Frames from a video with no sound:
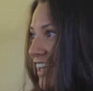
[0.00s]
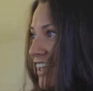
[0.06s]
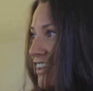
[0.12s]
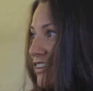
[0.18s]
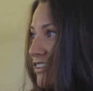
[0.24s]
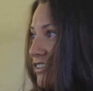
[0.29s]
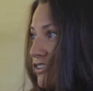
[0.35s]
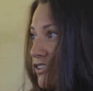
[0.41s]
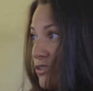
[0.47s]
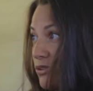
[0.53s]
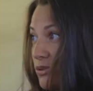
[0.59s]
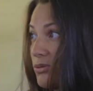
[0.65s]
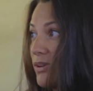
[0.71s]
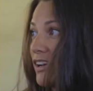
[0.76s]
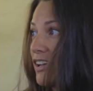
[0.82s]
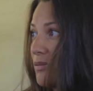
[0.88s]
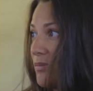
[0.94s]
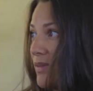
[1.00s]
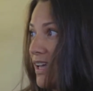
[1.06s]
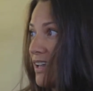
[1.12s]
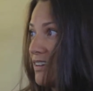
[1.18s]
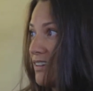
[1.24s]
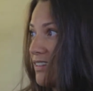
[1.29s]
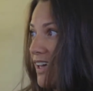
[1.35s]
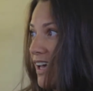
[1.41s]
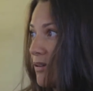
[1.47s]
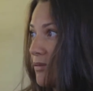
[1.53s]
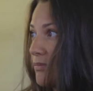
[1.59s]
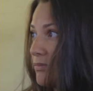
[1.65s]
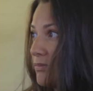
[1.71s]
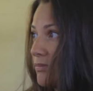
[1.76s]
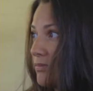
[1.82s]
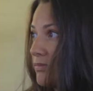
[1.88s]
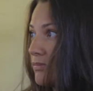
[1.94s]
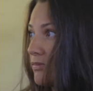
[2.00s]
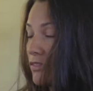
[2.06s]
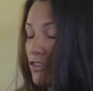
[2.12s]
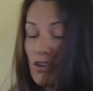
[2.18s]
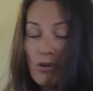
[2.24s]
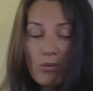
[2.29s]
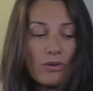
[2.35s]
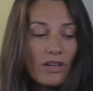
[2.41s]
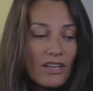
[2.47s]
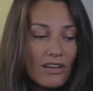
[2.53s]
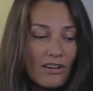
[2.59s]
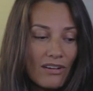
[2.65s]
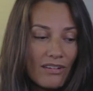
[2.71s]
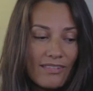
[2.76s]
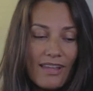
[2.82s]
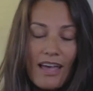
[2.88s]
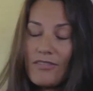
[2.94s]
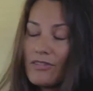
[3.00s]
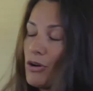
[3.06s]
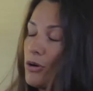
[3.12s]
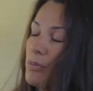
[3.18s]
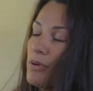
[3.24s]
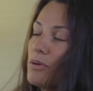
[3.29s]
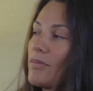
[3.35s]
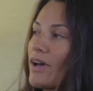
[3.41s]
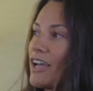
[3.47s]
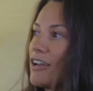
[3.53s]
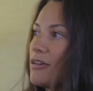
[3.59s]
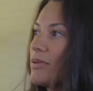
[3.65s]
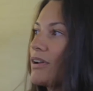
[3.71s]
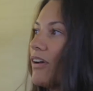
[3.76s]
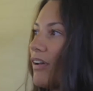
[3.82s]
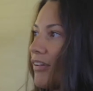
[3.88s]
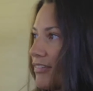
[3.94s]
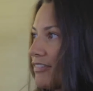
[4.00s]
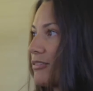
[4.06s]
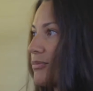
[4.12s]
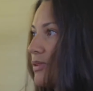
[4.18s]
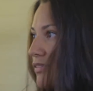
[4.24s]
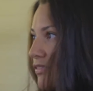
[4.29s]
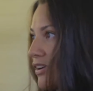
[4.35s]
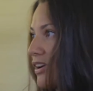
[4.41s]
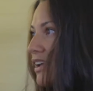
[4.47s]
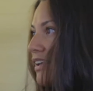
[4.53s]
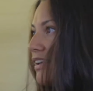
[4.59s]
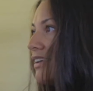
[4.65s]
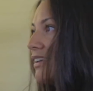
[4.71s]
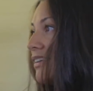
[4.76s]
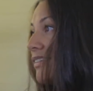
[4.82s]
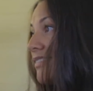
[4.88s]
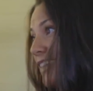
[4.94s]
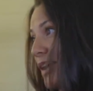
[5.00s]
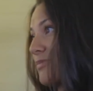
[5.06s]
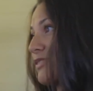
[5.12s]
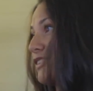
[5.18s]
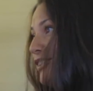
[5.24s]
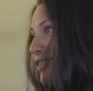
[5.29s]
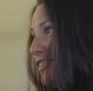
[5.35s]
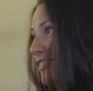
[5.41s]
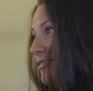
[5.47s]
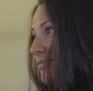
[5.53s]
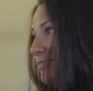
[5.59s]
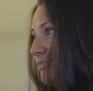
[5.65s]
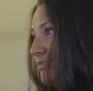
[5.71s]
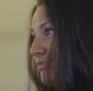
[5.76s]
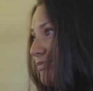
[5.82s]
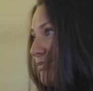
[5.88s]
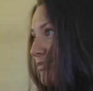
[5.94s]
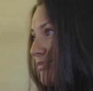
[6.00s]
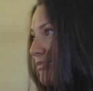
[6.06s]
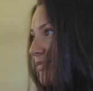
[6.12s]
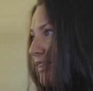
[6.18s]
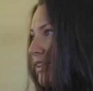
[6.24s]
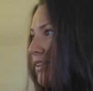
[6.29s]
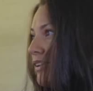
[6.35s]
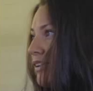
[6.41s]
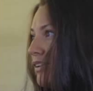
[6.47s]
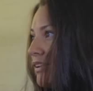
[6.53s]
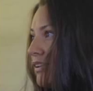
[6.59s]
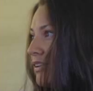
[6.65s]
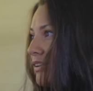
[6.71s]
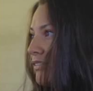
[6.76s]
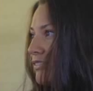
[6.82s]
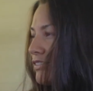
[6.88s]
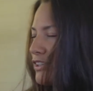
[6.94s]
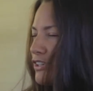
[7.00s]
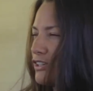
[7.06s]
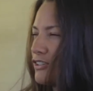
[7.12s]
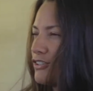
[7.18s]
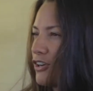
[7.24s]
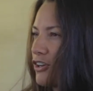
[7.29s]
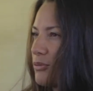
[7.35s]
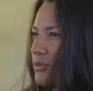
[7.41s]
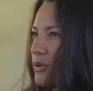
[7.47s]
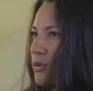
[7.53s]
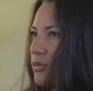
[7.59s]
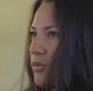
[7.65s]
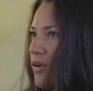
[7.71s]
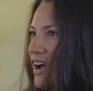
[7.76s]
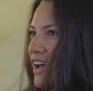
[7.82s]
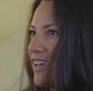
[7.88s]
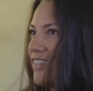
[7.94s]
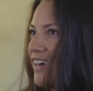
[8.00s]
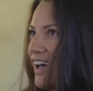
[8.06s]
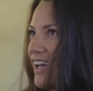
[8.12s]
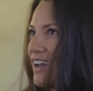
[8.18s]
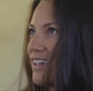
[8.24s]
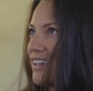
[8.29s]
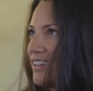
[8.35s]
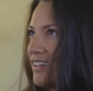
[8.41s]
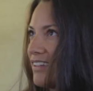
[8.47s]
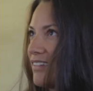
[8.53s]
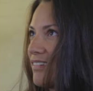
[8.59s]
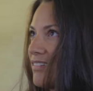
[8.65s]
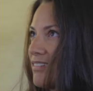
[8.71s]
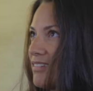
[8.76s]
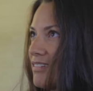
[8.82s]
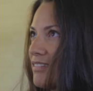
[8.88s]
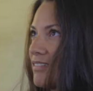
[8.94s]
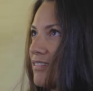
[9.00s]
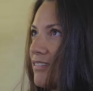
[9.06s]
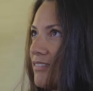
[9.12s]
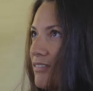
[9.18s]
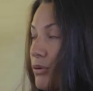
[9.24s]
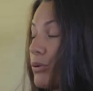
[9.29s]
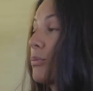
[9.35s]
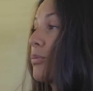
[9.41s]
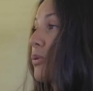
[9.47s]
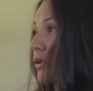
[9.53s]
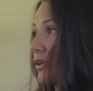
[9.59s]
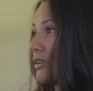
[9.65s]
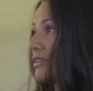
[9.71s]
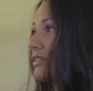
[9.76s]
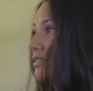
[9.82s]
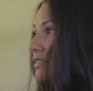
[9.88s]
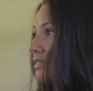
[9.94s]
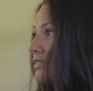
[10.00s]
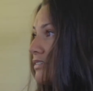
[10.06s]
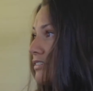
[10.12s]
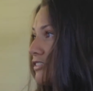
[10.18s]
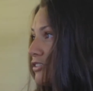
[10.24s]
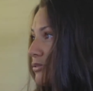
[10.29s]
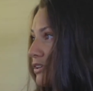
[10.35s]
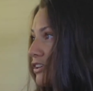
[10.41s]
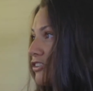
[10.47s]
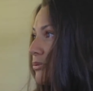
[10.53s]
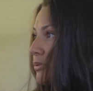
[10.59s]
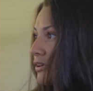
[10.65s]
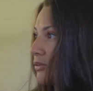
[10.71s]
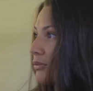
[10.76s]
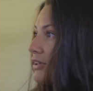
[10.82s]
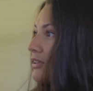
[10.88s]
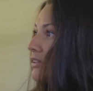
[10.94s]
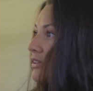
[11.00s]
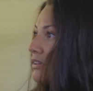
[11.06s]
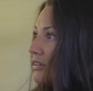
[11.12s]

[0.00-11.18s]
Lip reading: And you recommend that your readers have an open mind, but also be very skeptical. Mm-hmm. So can you talk about why that is so important to read your book with?